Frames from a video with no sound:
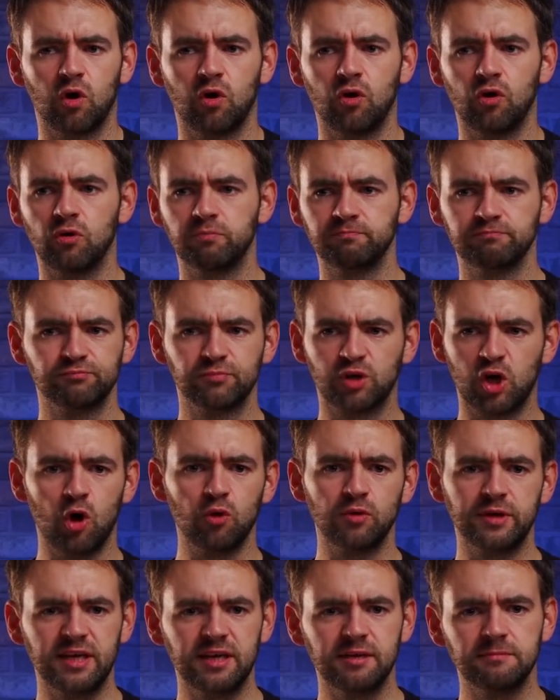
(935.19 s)
or
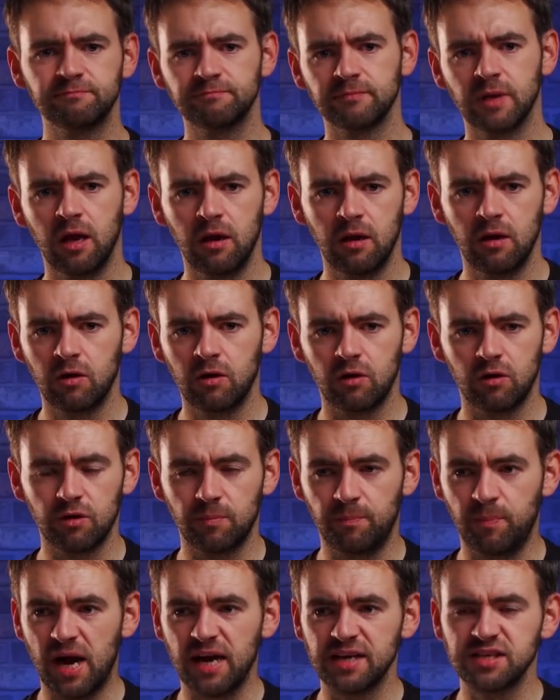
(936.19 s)
codeine
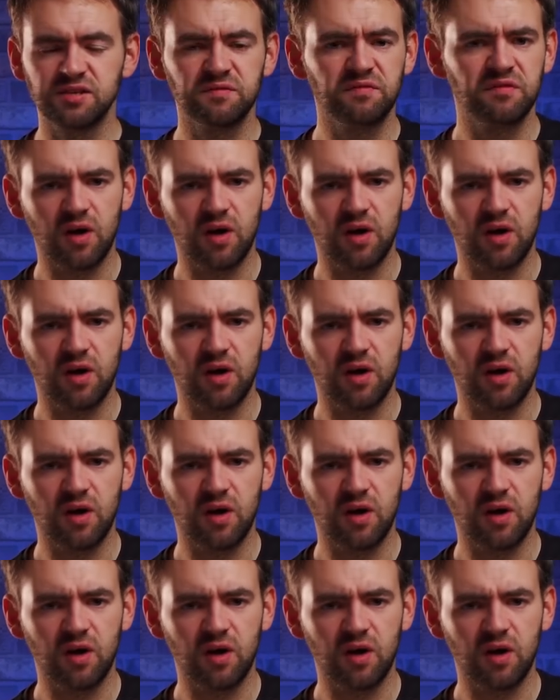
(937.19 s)
or a pint